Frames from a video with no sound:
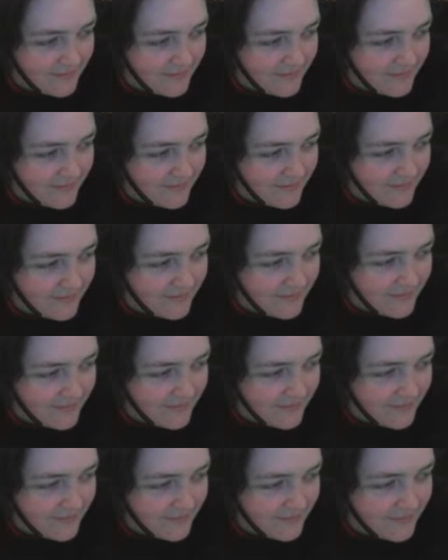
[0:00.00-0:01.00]

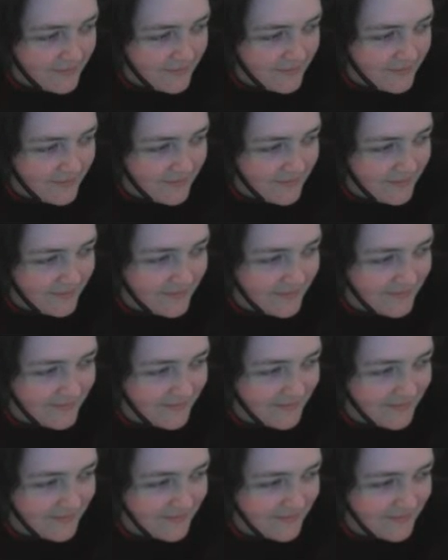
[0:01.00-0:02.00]

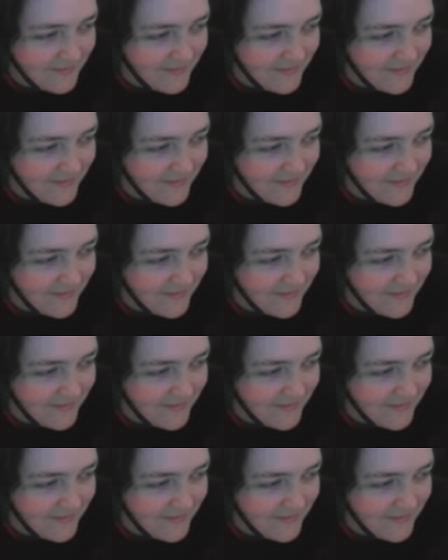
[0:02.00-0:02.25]
No words are spoken by the person on screen.